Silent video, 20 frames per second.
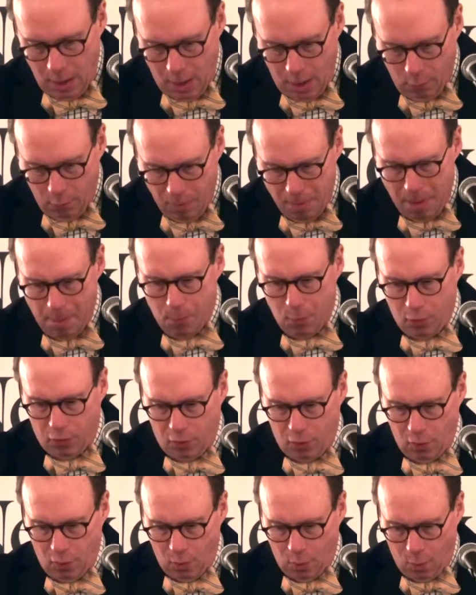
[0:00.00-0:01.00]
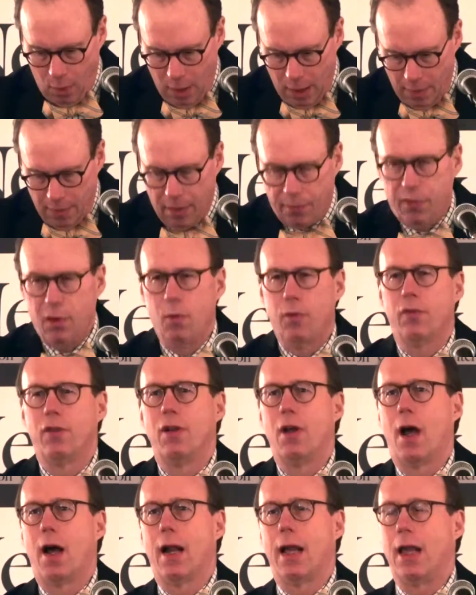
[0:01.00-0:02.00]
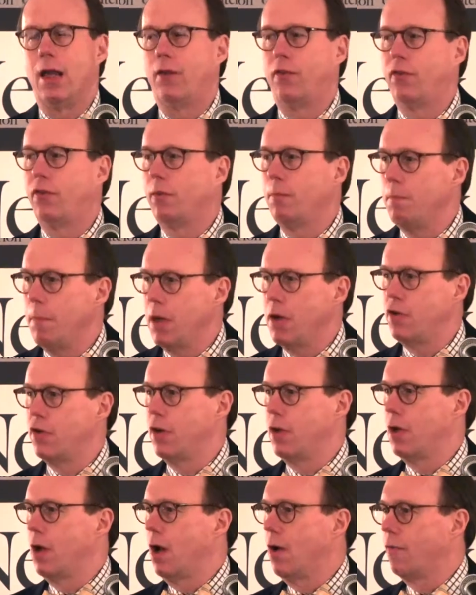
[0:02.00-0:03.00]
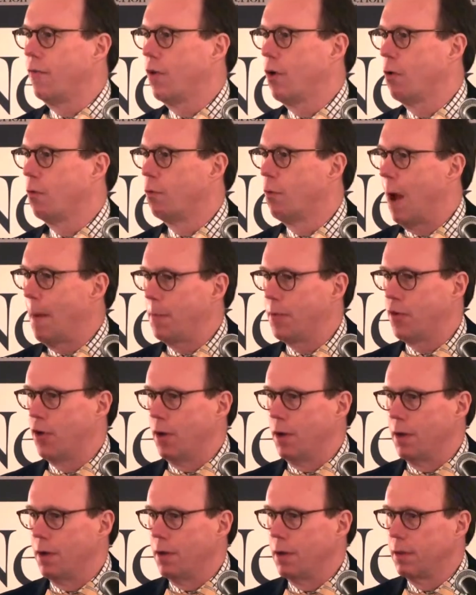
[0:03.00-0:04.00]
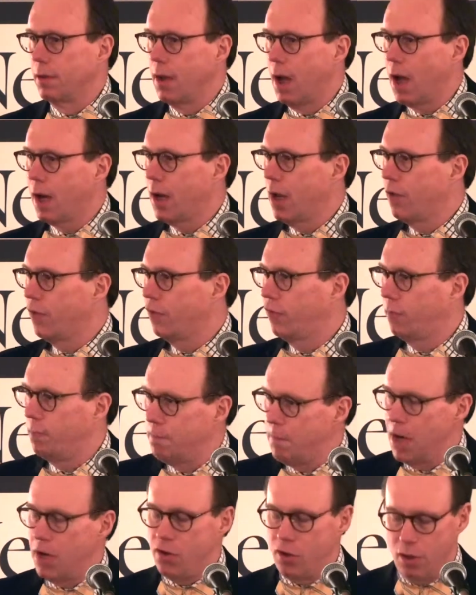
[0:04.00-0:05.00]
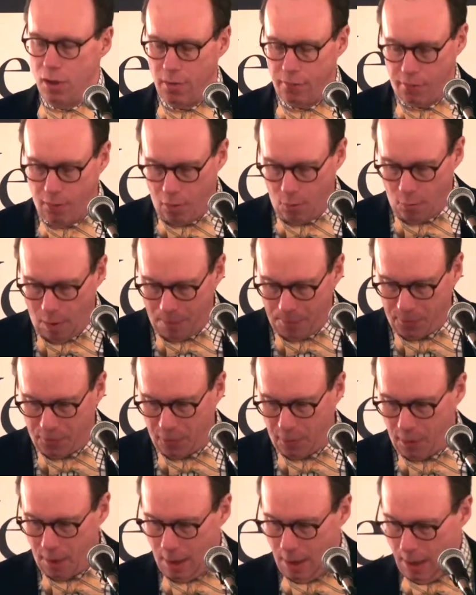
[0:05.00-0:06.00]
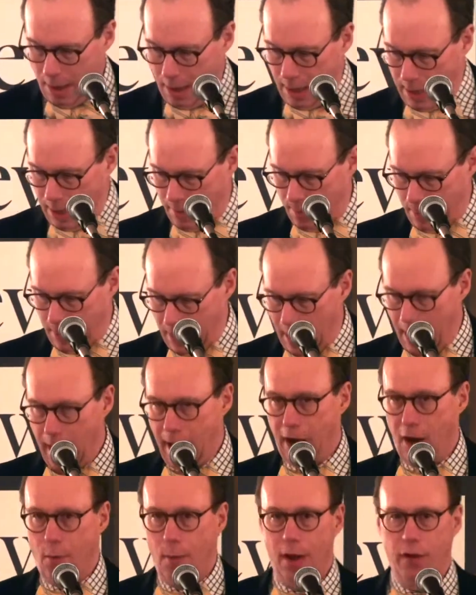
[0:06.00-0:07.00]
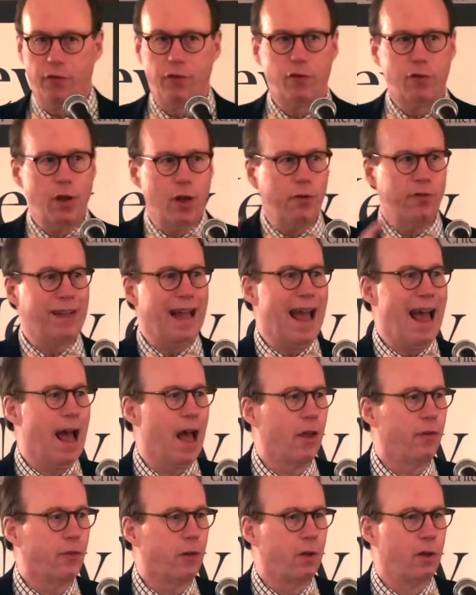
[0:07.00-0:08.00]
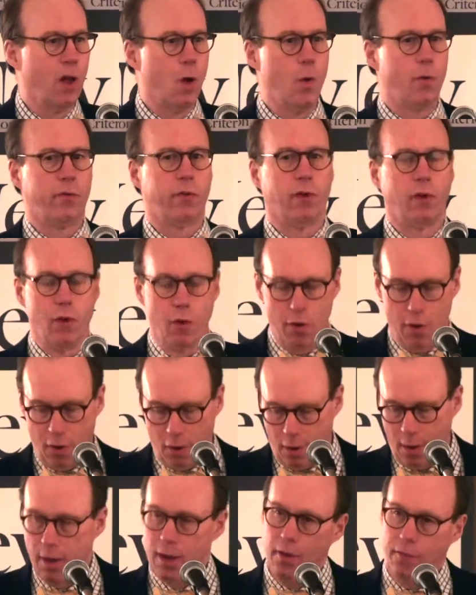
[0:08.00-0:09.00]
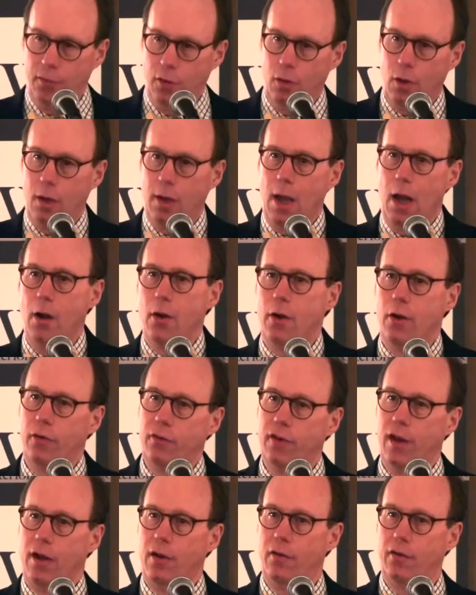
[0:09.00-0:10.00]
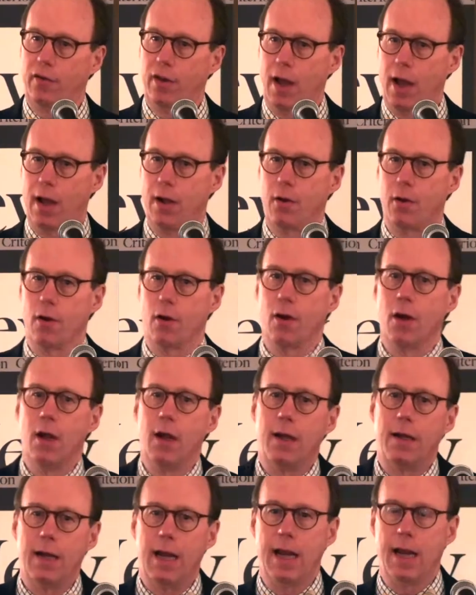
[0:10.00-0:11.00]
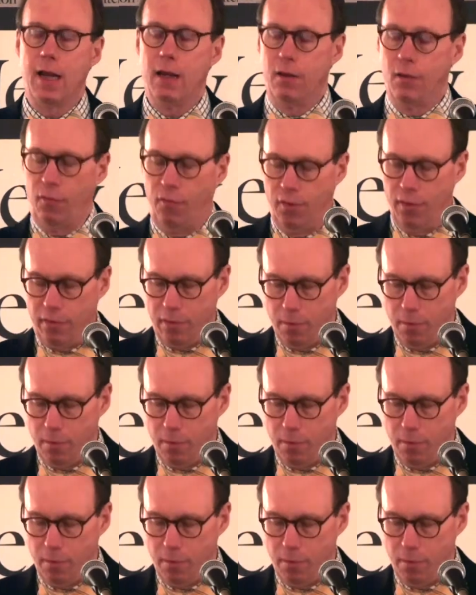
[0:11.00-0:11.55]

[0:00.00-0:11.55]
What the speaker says: Remember, too, that there is not a smidgen of corruption, not a smidgen of corruption in the IRS. Just ask Lois Lerner if you can get her to set aside her taking the Fifth